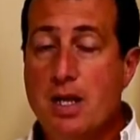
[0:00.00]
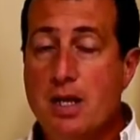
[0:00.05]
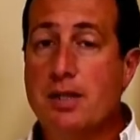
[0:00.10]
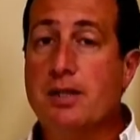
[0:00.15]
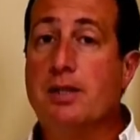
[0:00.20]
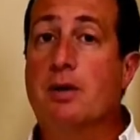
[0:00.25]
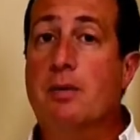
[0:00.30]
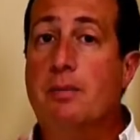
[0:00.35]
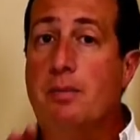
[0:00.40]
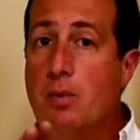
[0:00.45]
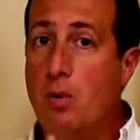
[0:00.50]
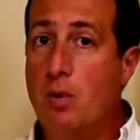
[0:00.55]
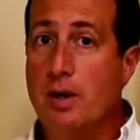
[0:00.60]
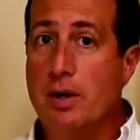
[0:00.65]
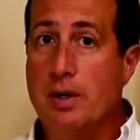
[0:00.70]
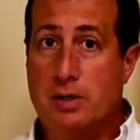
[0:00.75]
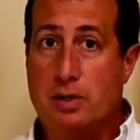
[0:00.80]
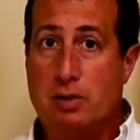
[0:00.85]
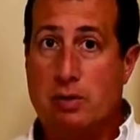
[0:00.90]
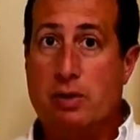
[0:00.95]
So
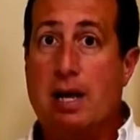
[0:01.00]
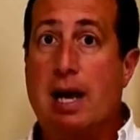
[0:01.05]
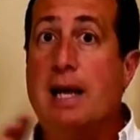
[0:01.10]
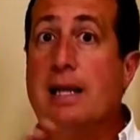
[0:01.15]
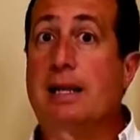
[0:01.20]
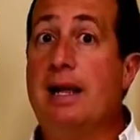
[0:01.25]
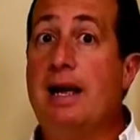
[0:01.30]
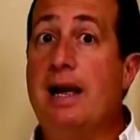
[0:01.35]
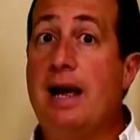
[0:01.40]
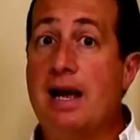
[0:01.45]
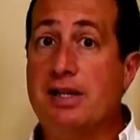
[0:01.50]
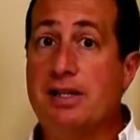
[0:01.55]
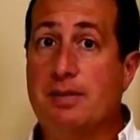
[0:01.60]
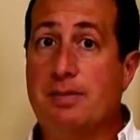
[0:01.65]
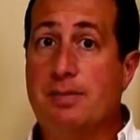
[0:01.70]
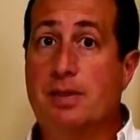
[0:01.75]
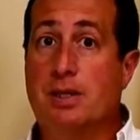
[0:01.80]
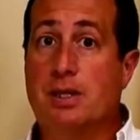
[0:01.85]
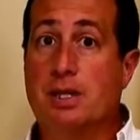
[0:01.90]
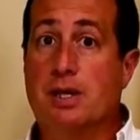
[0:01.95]
important, do that
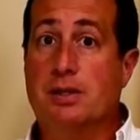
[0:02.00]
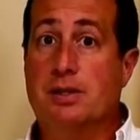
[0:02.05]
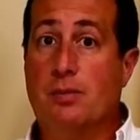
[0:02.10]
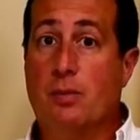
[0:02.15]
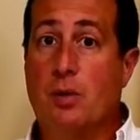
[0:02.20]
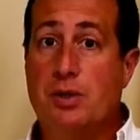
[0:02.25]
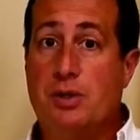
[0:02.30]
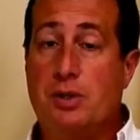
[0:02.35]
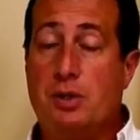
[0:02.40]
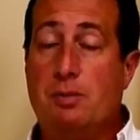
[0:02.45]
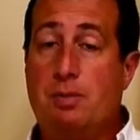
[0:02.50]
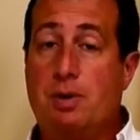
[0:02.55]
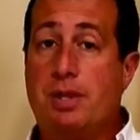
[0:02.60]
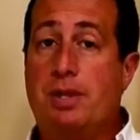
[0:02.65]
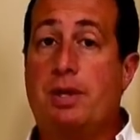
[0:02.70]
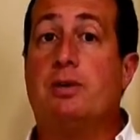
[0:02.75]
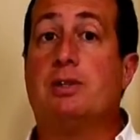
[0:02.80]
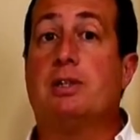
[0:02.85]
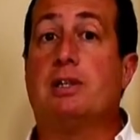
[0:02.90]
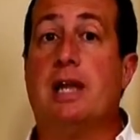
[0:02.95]
last, because once you put
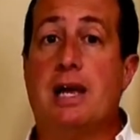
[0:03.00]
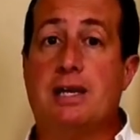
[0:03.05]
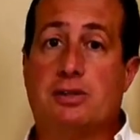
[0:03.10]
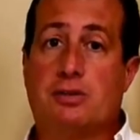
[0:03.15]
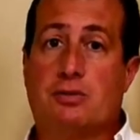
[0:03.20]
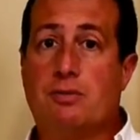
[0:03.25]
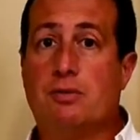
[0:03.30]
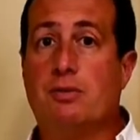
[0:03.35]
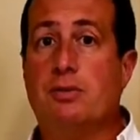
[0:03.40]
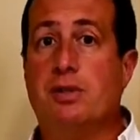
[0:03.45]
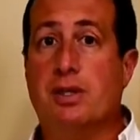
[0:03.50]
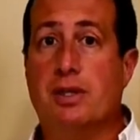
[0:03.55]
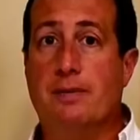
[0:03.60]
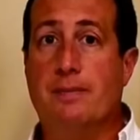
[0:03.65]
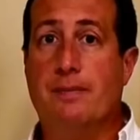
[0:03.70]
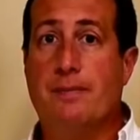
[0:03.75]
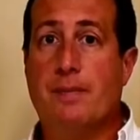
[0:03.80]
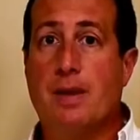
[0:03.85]
those last screws in,